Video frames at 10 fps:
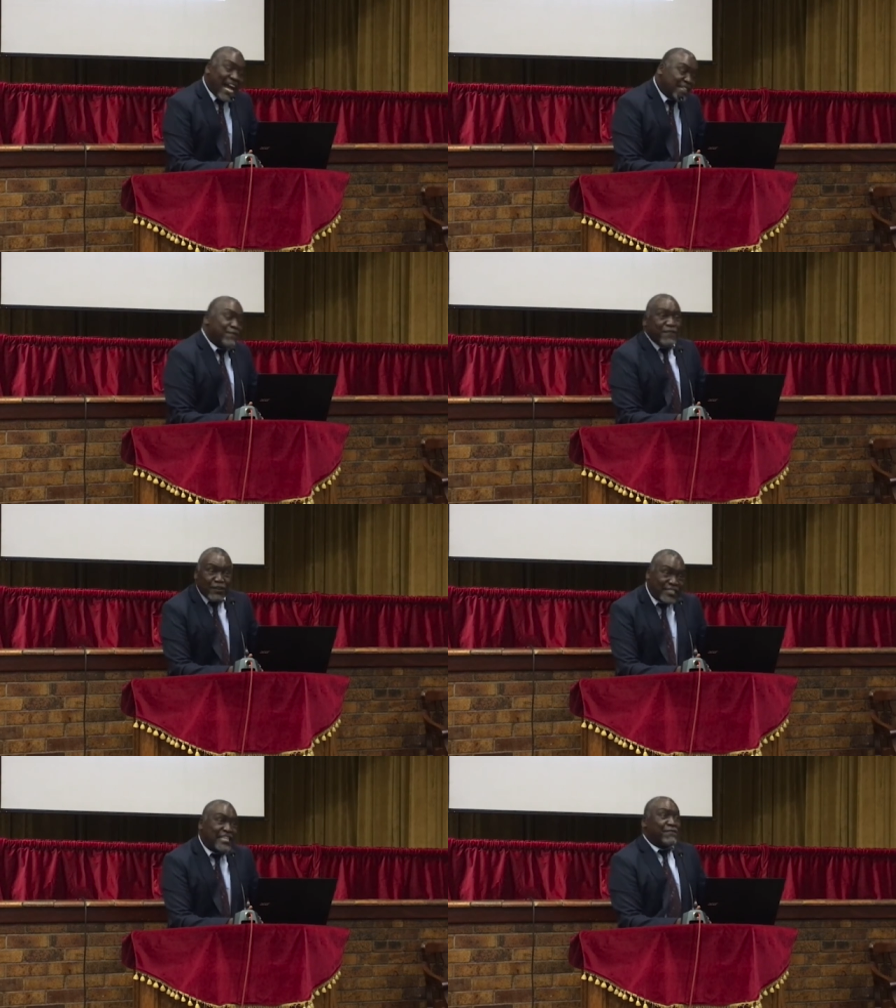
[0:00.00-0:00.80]
the
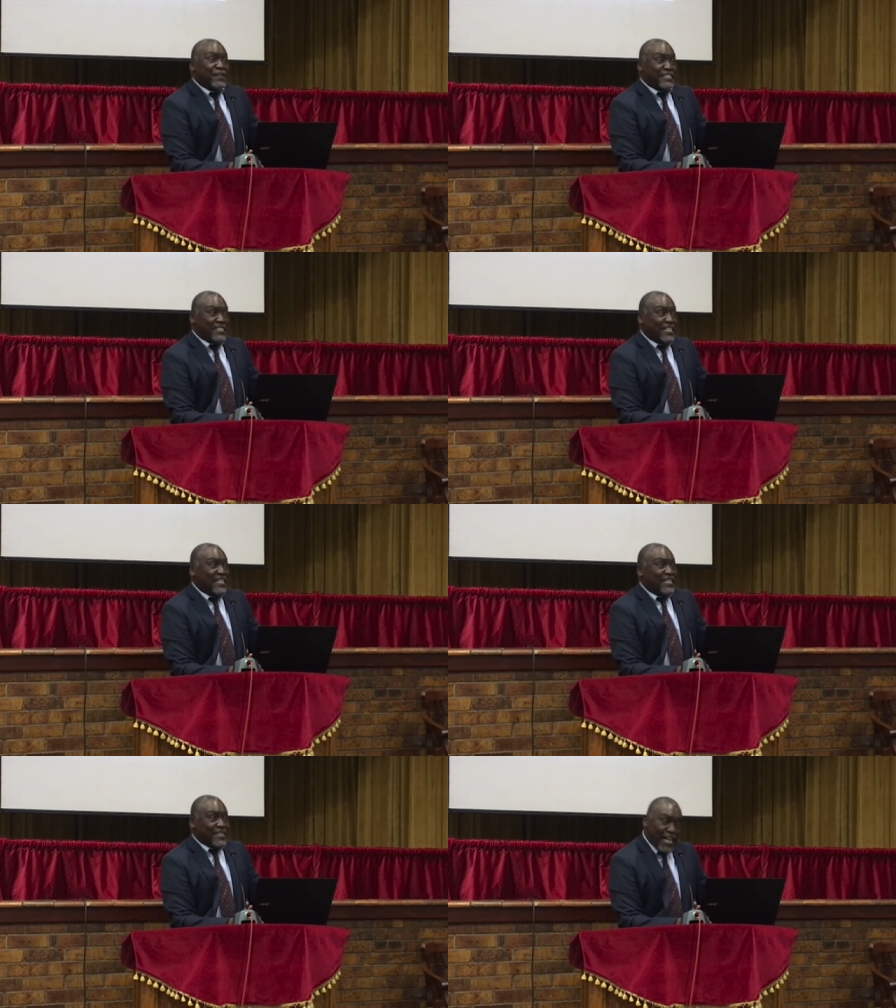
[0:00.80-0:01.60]
other fellow
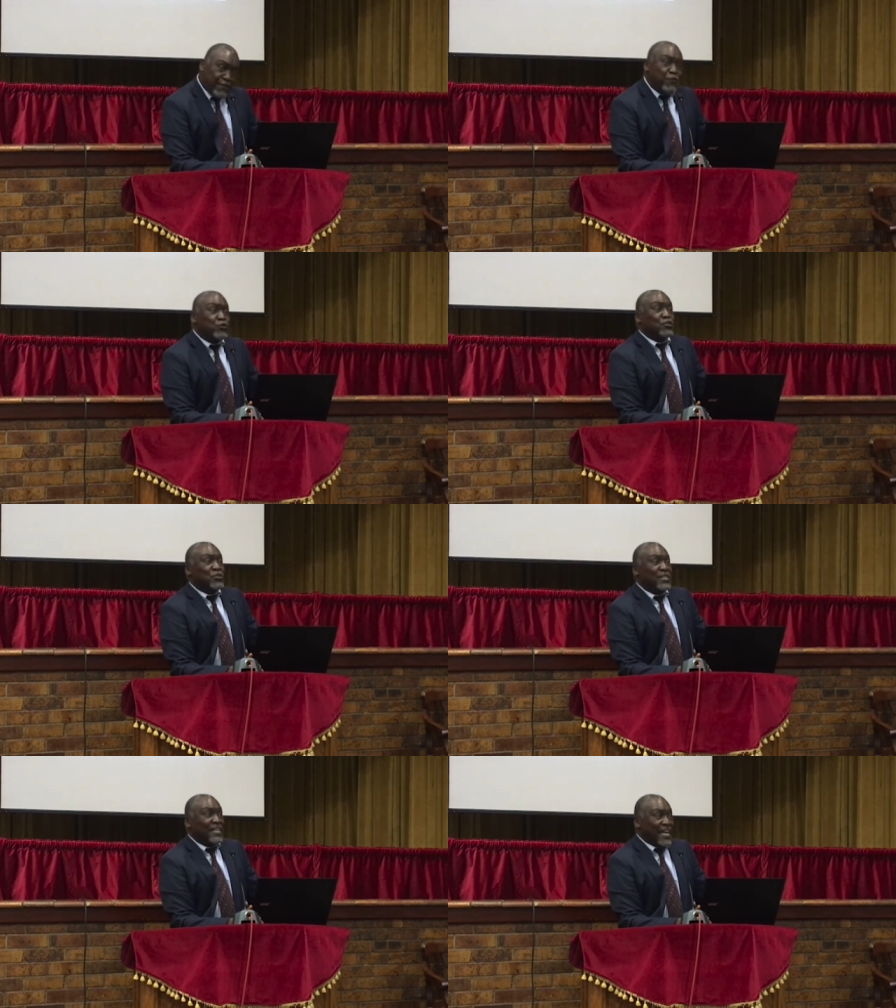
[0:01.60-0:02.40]
servants their
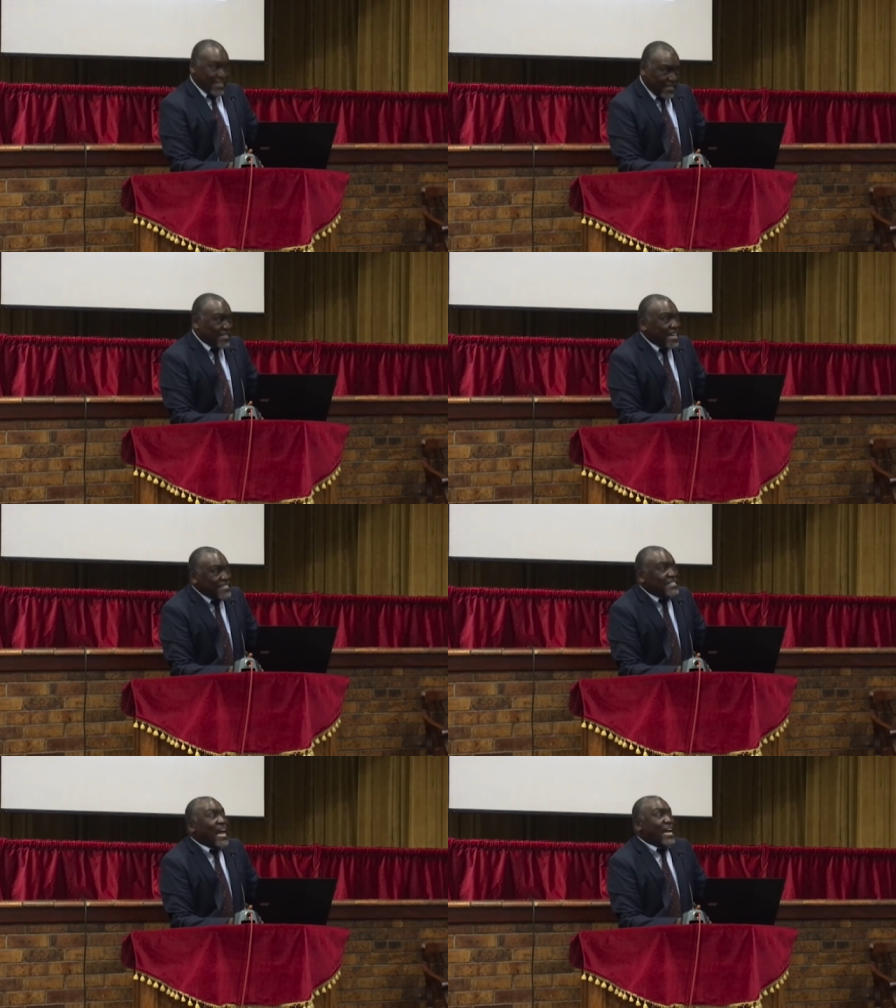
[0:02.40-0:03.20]
food
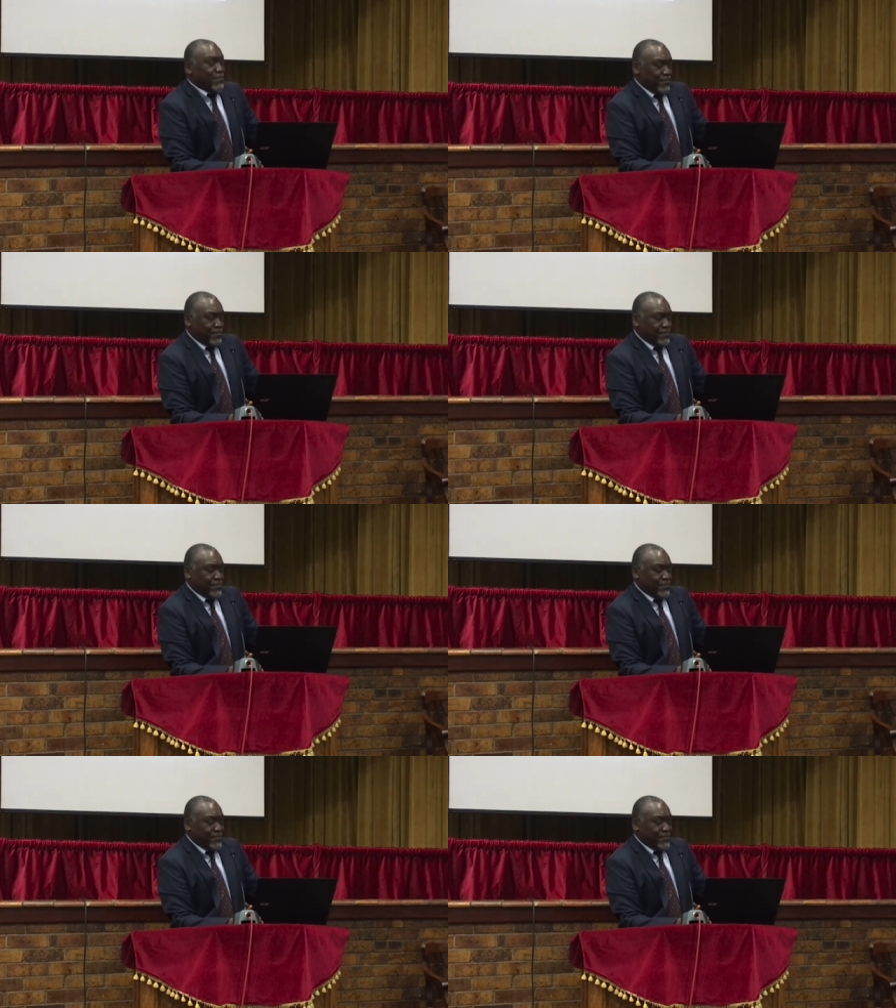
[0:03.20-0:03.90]
at the right time.